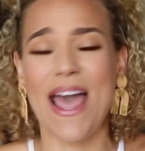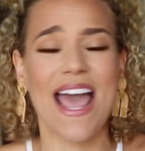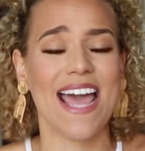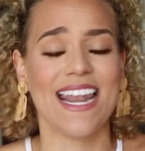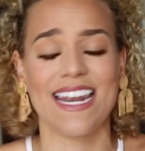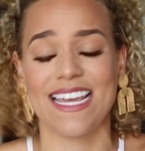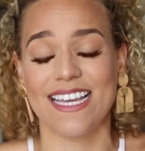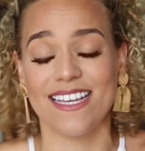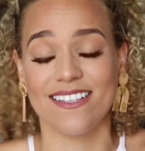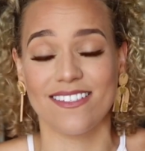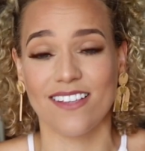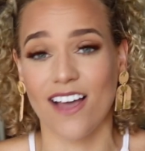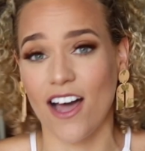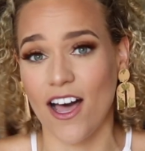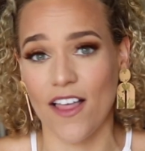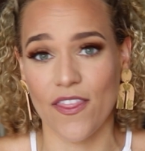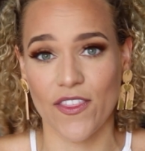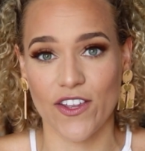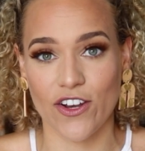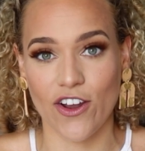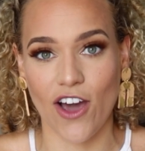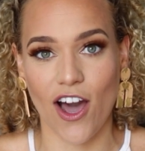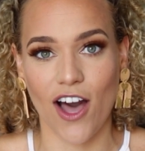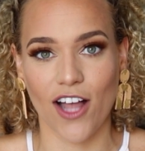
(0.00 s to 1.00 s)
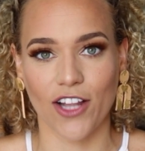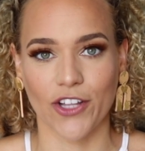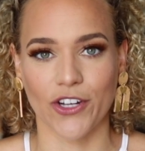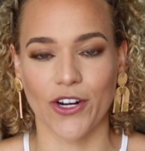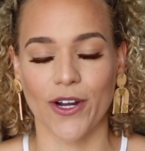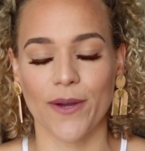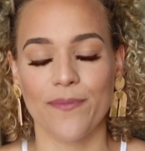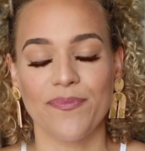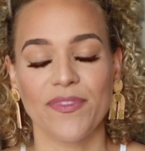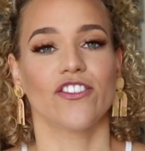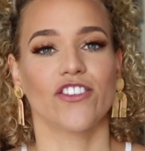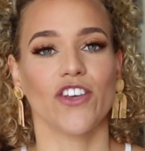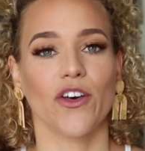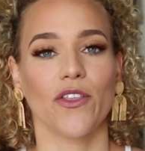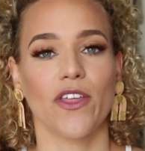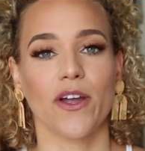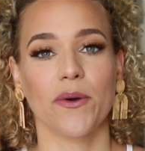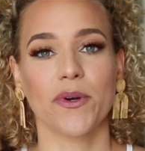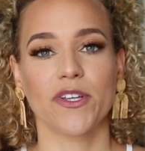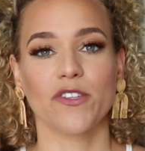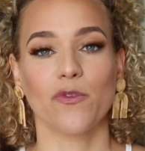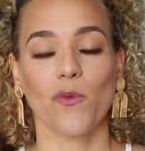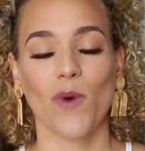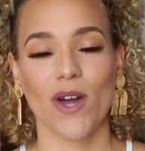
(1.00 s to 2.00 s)
pennies on the dollar. So
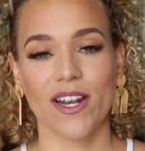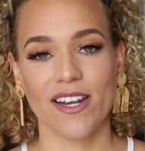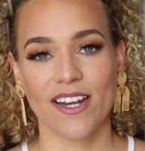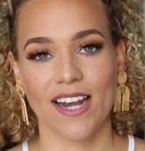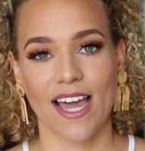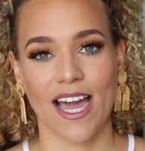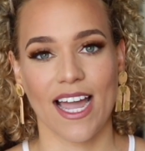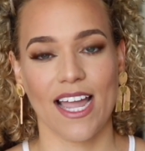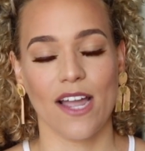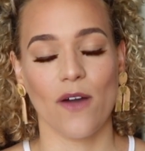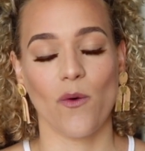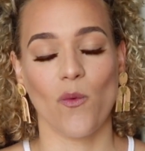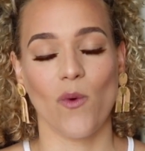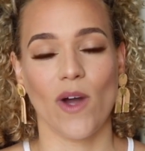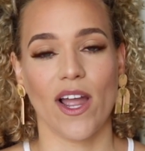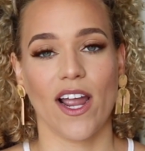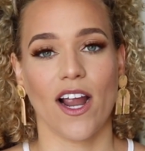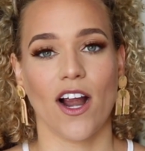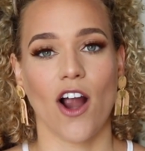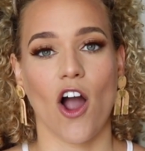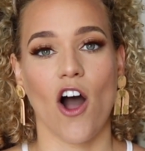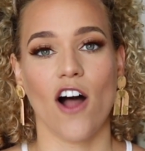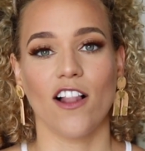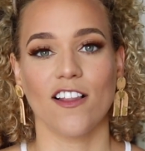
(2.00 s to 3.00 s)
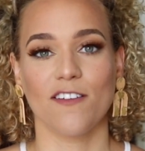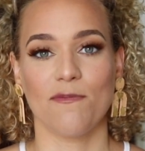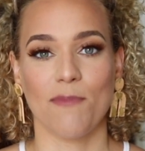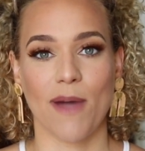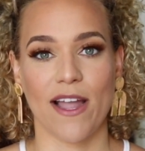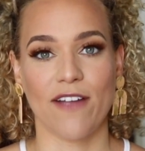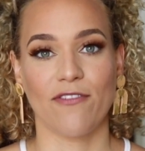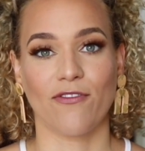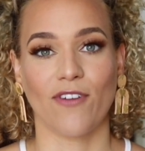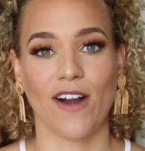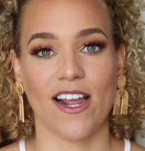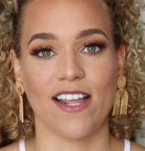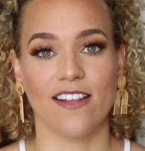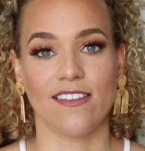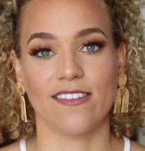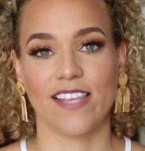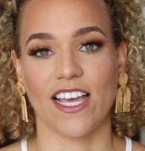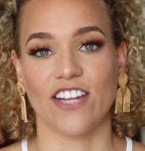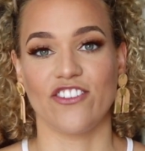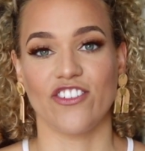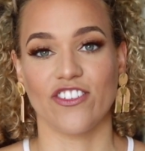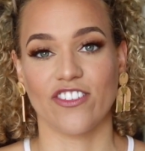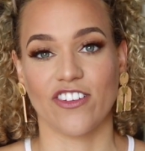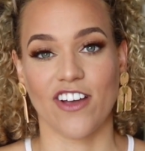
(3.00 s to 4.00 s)
there was one night where all of my friends
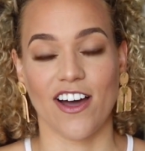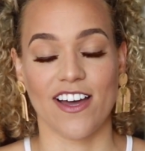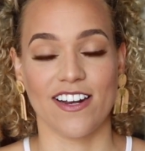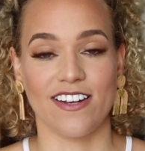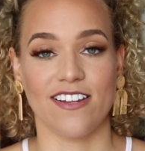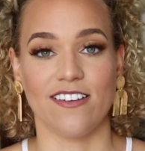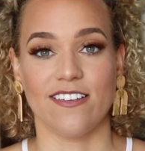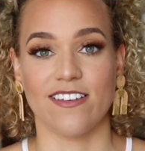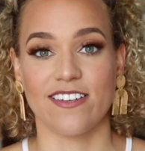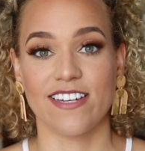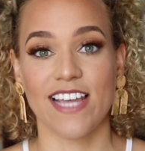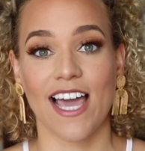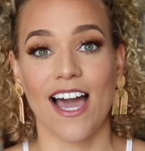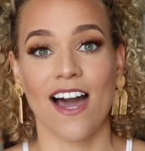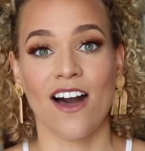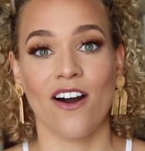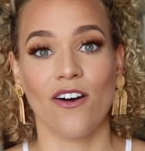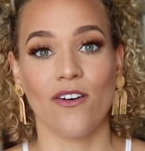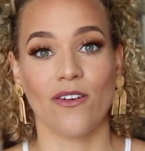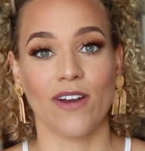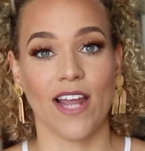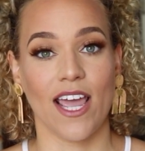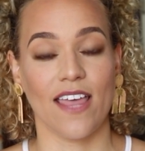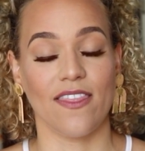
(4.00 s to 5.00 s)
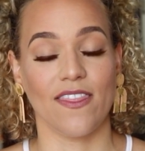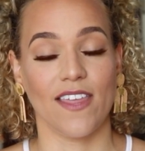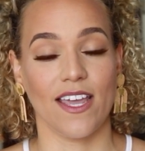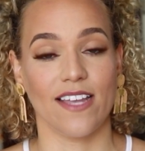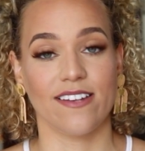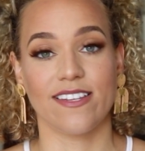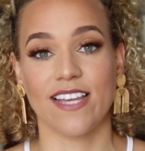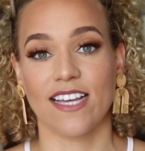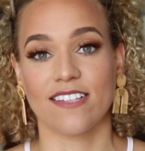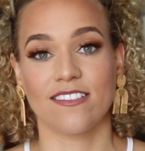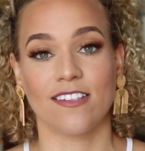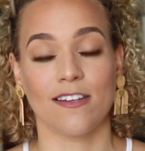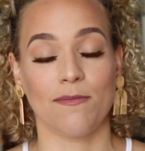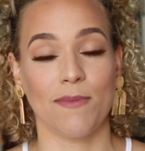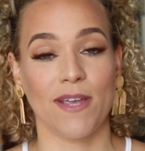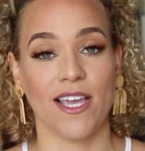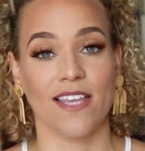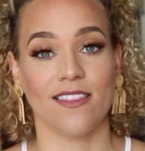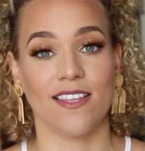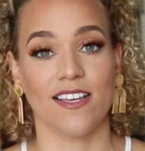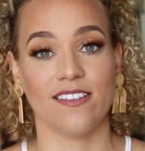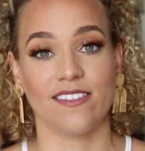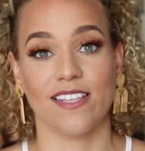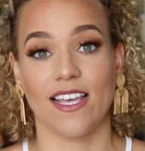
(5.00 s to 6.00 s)
had just gotten into town and they texted me
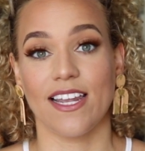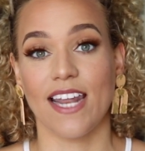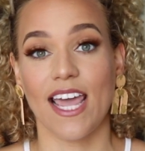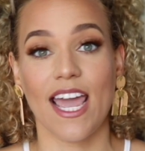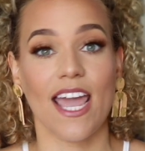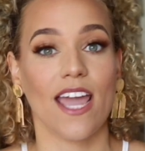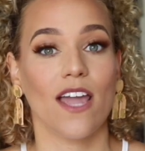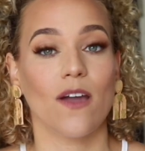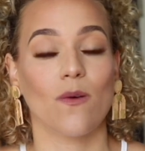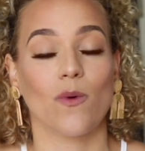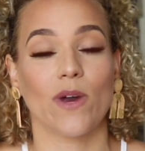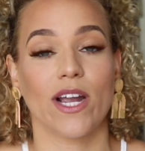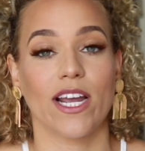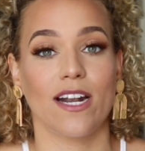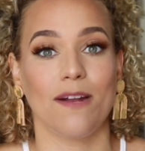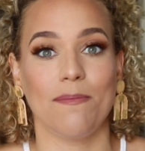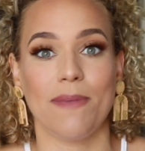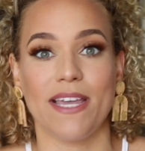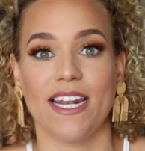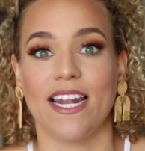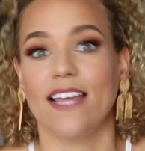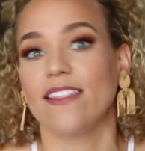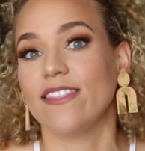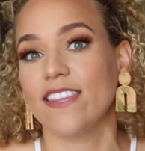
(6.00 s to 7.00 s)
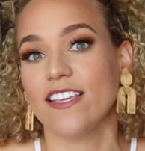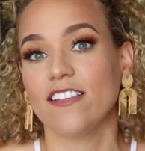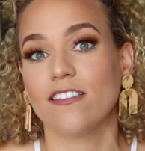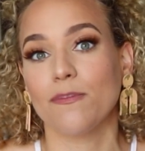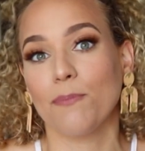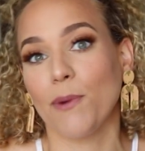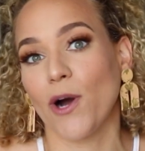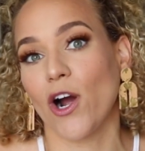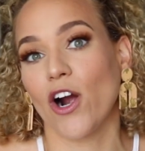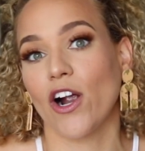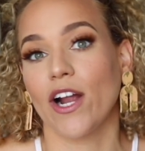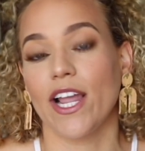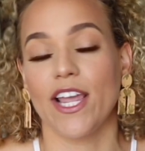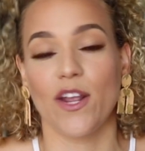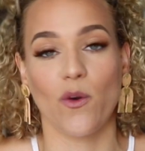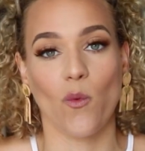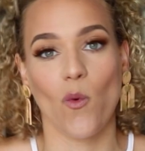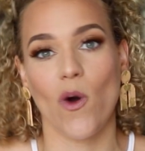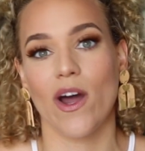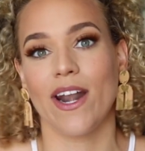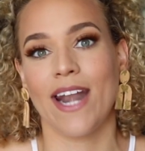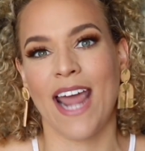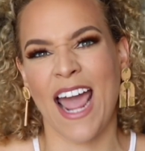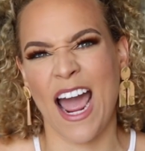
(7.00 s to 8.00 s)
and they said, hey, we're gonna meet at this bar
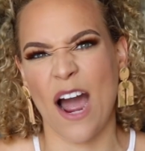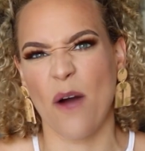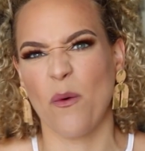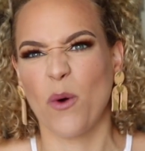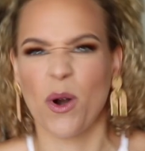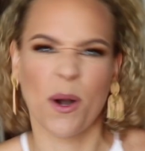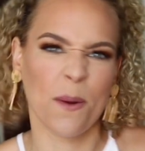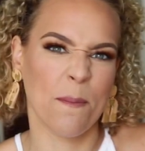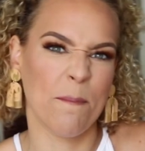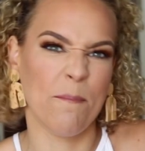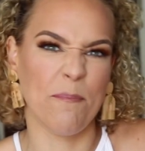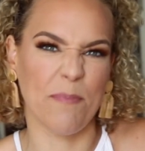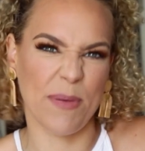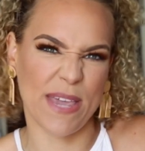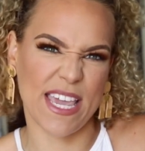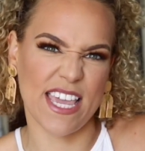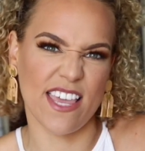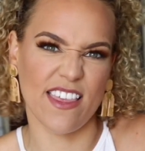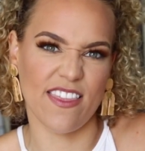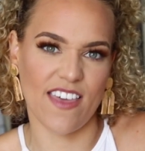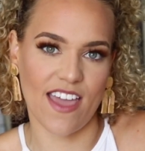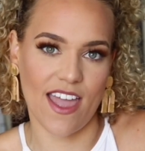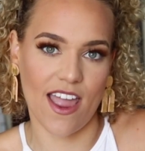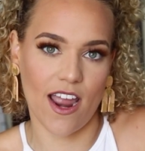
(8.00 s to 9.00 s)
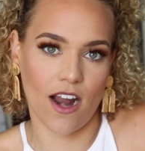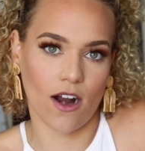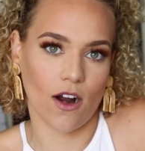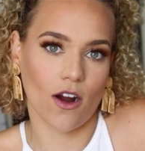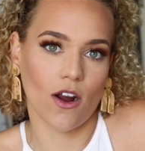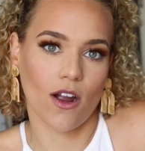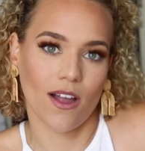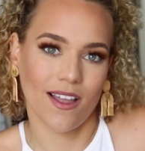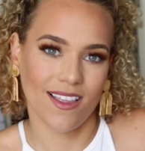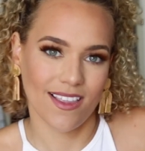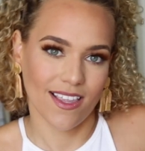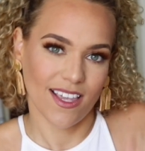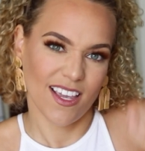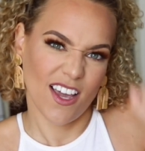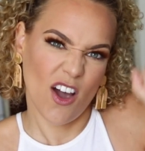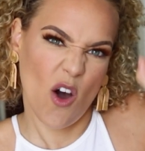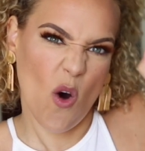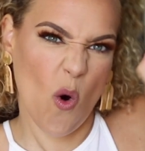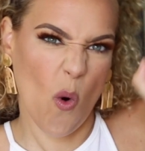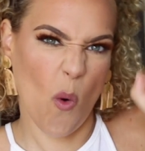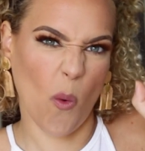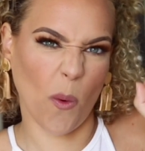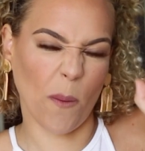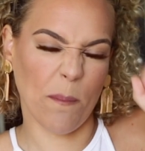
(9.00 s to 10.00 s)
in 1 hour, be there
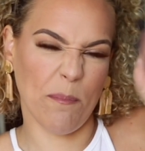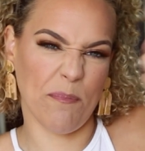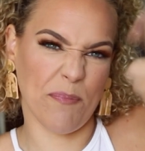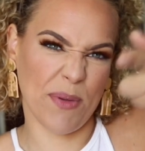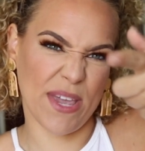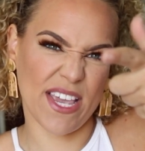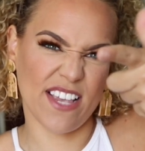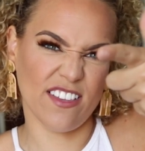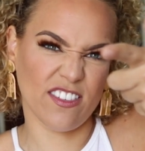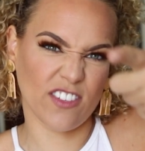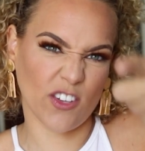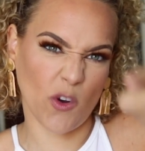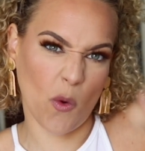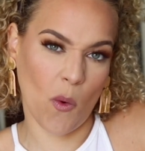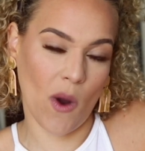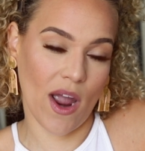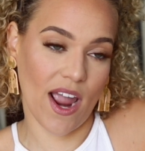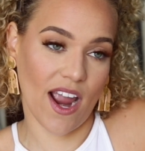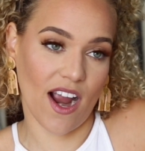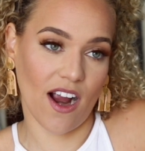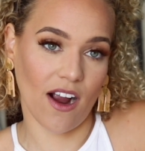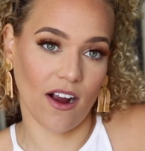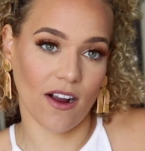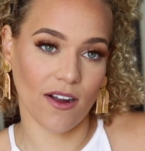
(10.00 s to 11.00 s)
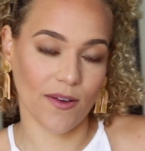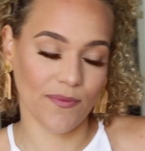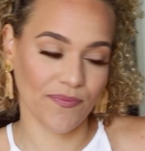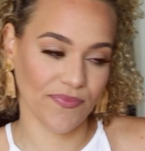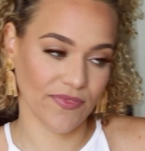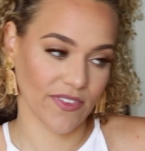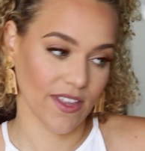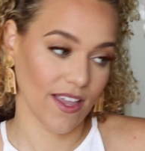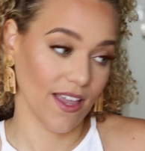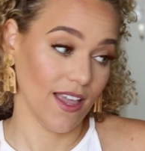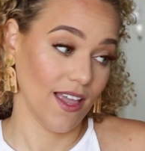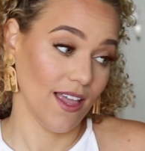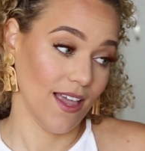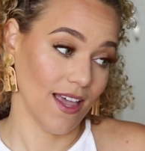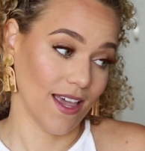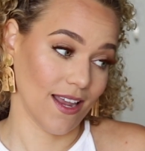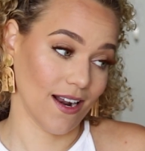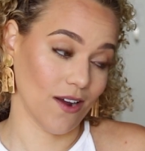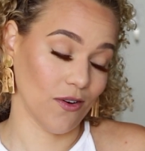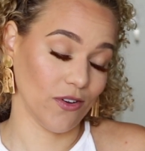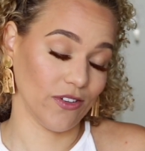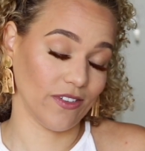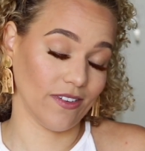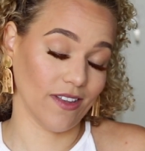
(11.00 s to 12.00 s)
or be square.
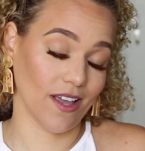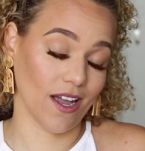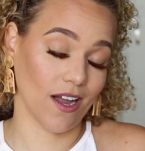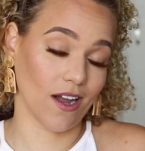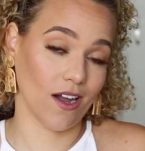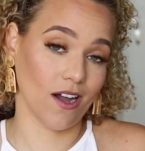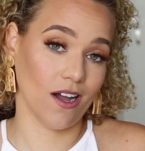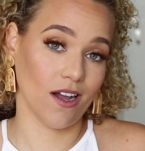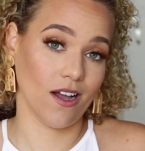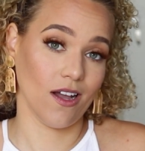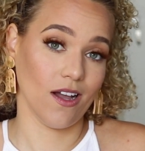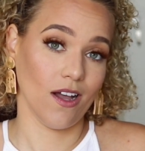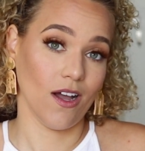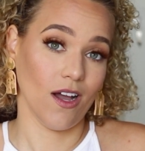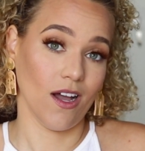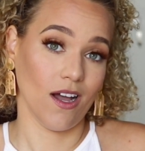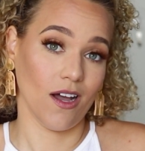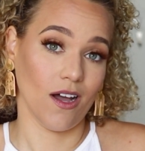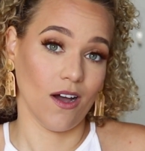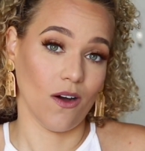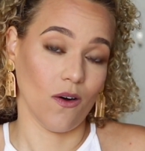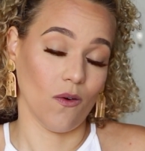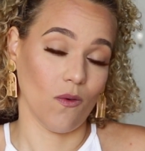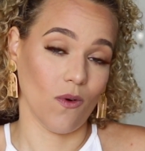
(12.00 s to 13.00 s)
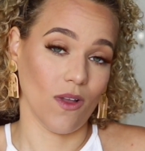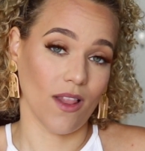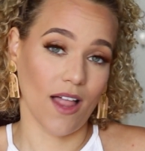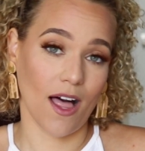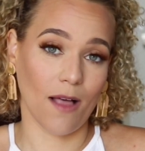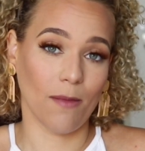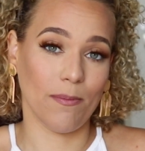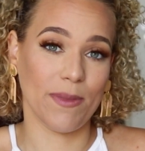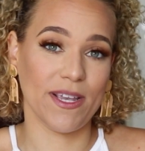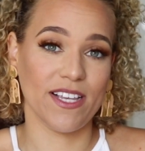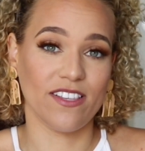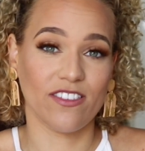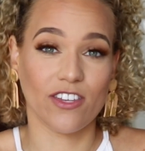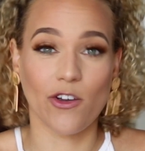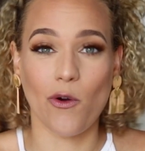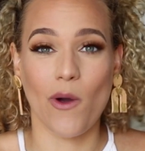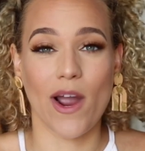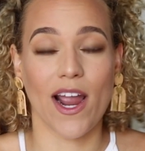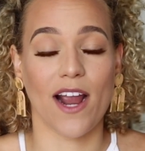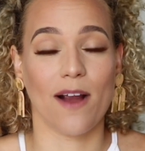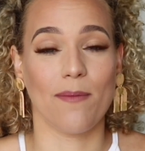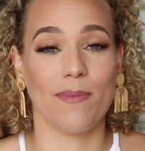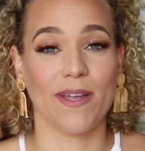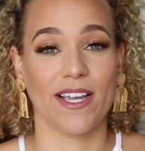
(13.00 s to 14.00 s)
And I was like, well, I'll be
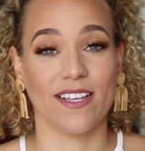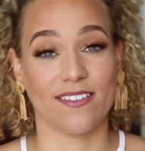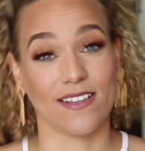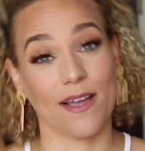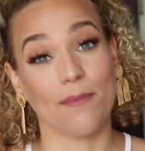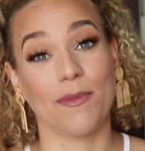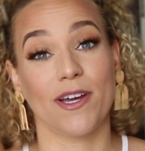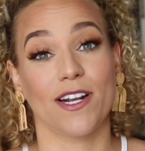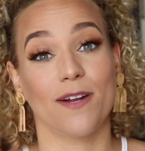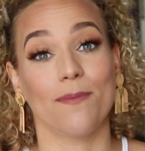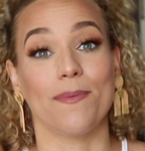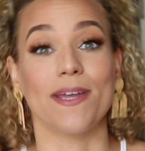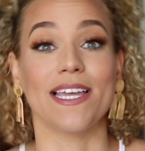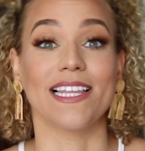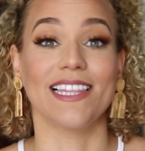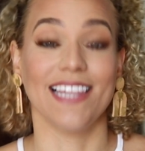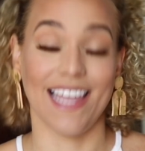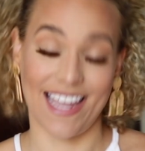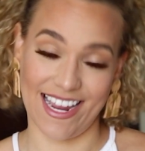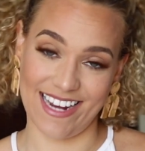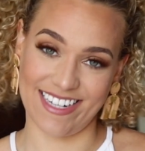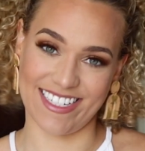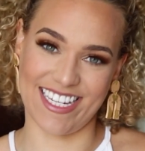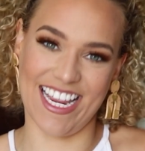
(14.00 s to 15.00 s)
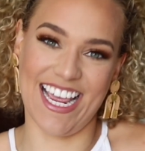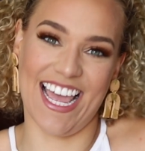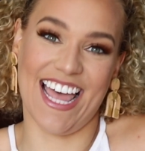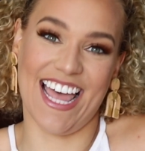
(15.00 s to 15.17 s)
square because I'm gonna be late.